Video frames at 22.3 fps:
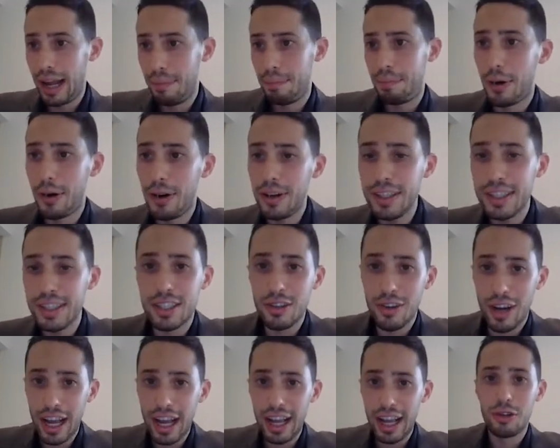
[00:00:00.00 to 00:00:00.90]
points, so
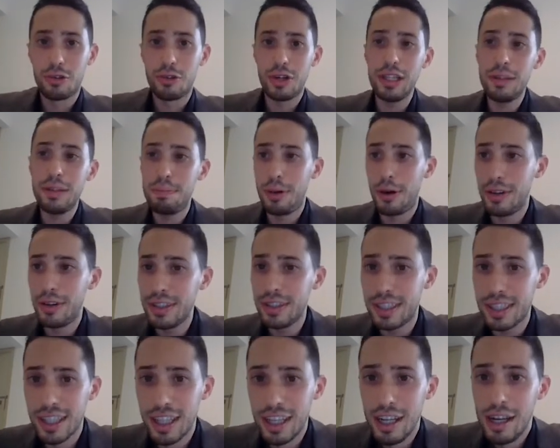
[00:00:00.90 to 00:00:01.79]
n grid
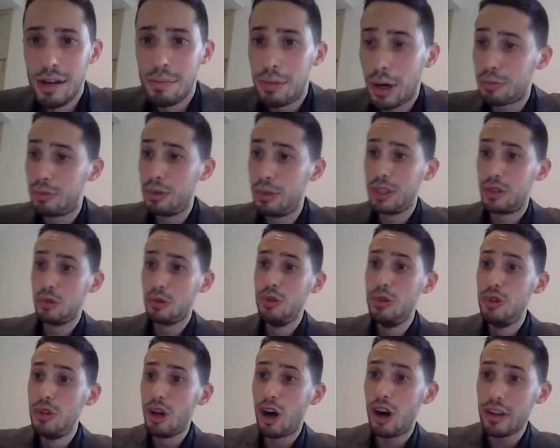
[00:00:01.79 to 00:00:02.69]
points, but we do
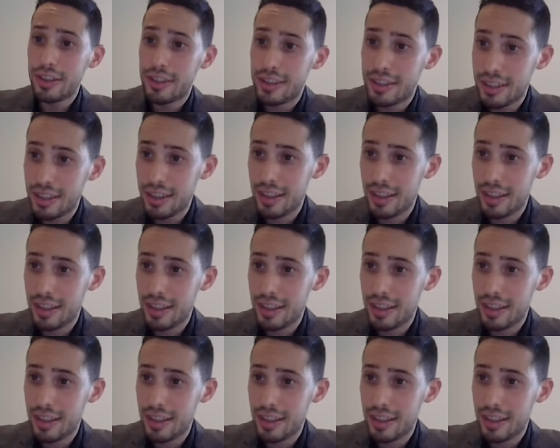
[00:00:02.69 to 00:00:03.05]
not